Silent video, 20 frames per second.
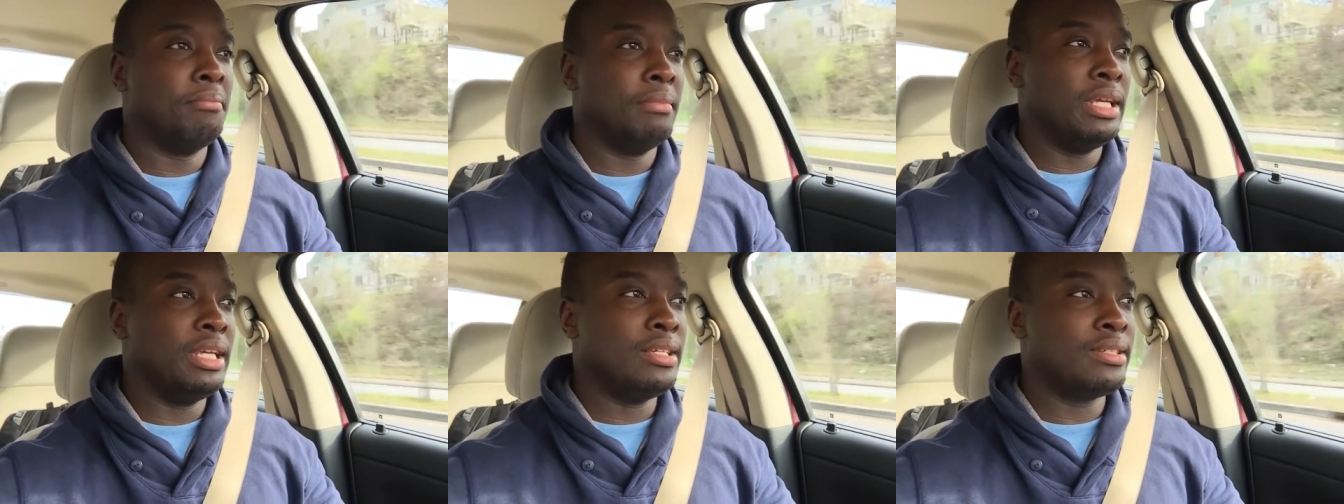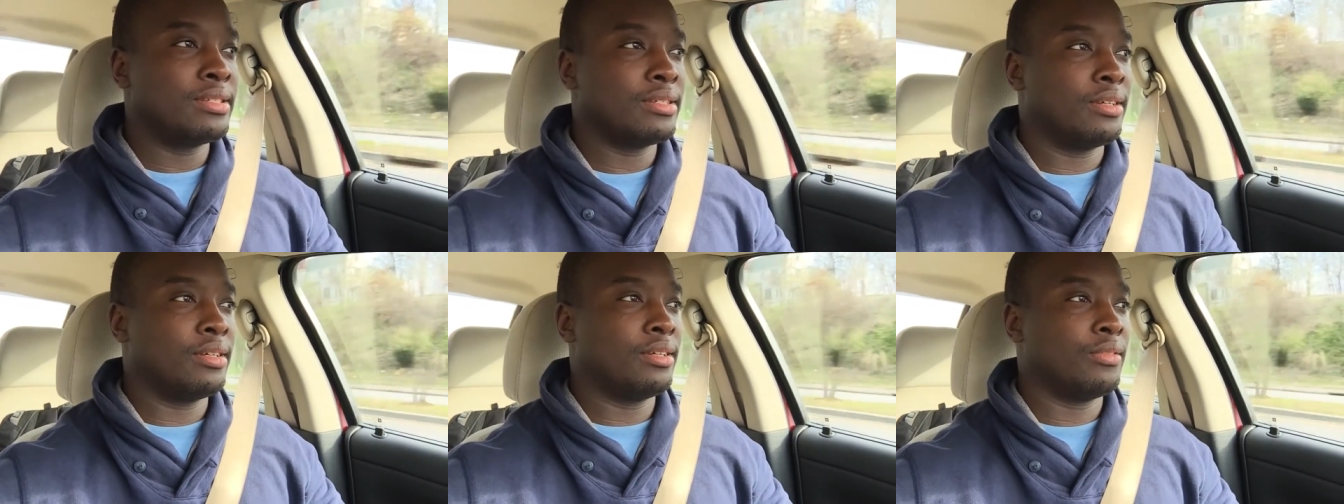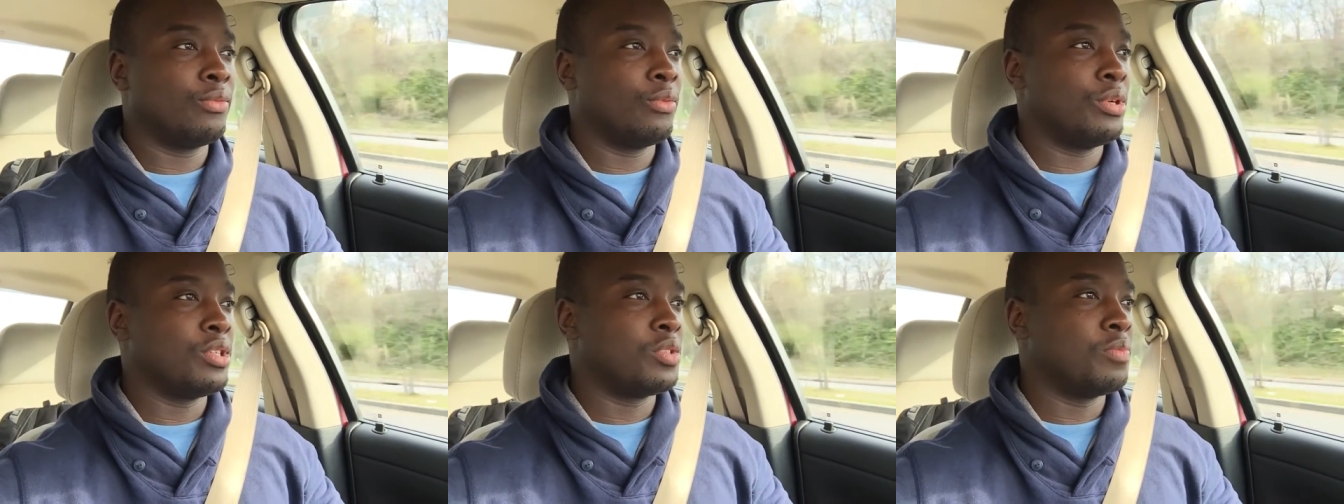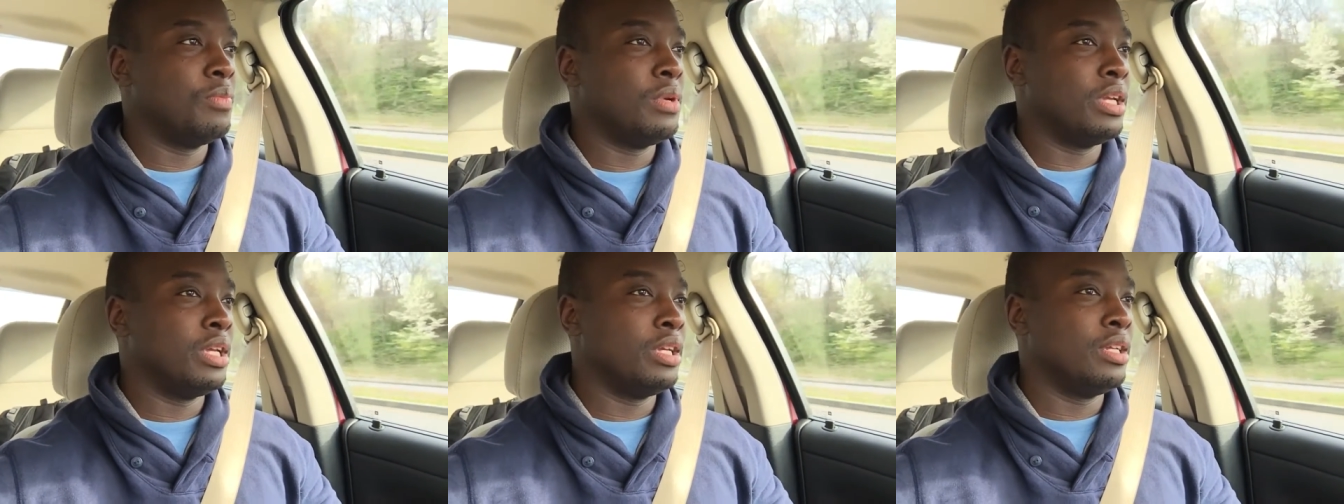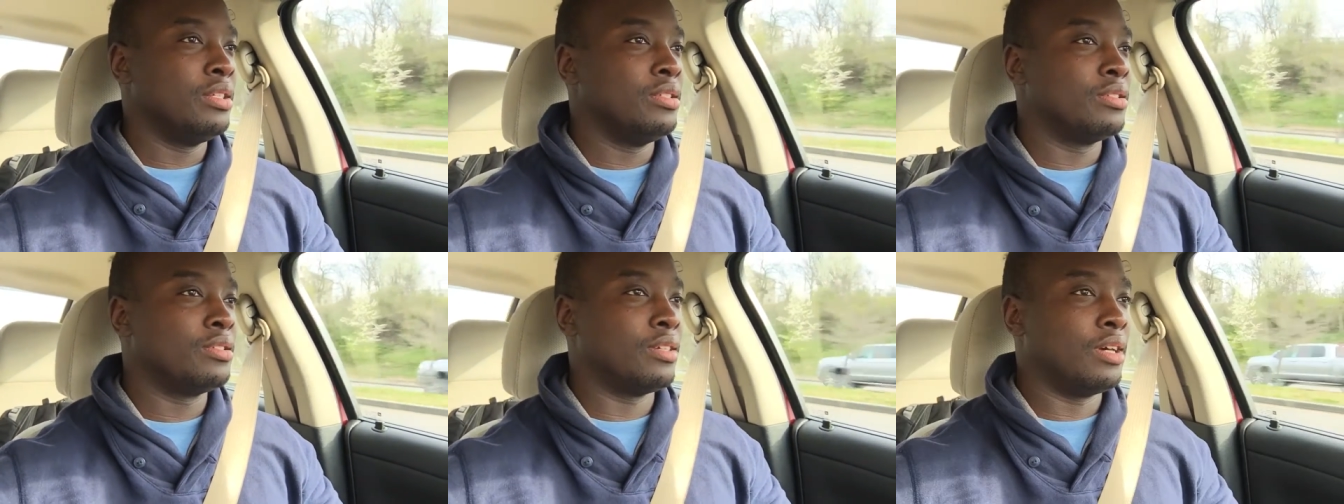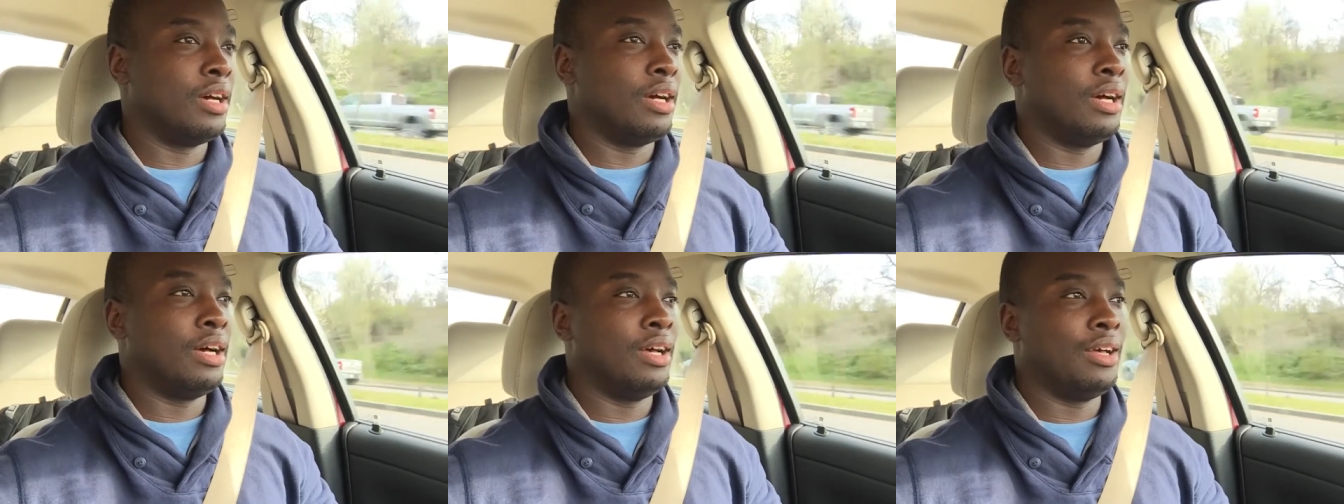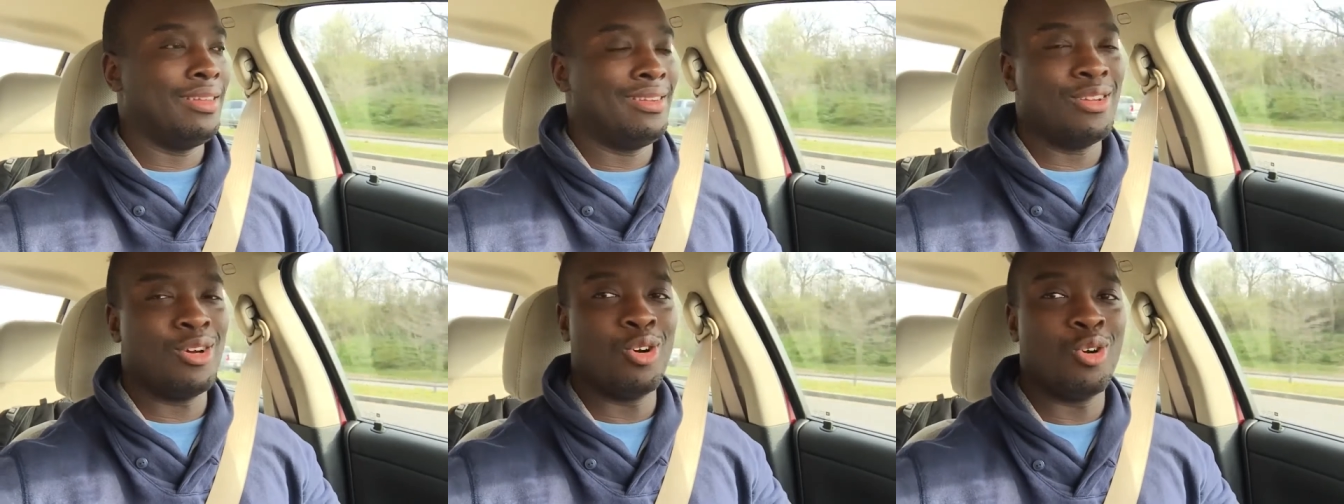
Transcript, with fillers: meet which means uh,